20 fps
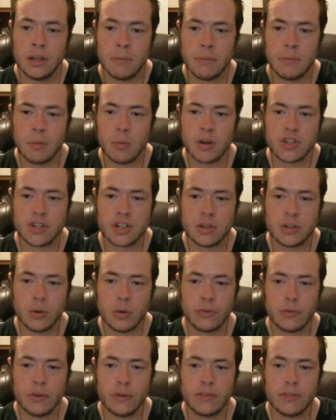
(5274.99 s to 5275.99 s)
Been watching
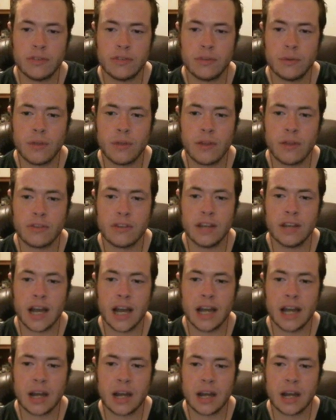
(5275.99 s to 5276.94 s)
Tolstoy since 2009.